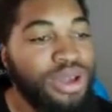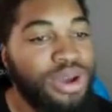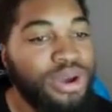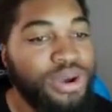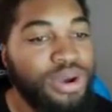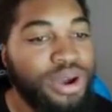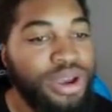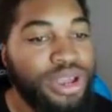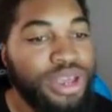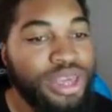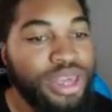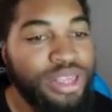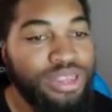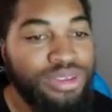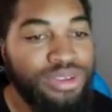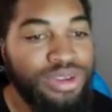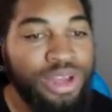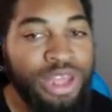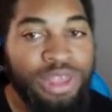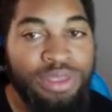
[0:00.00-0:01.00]
or it
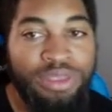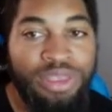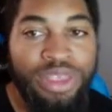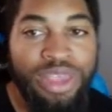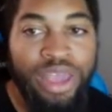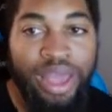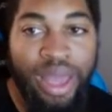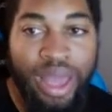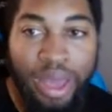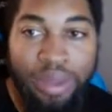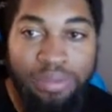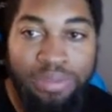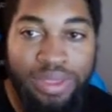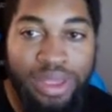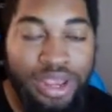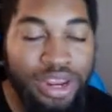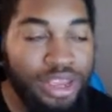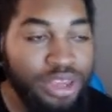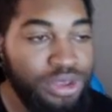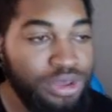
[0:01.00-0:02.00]
hits on the app
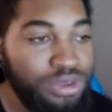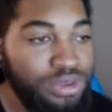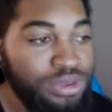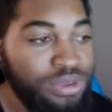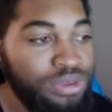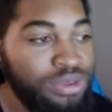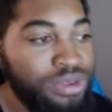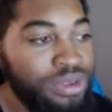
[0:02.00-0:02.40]
that I use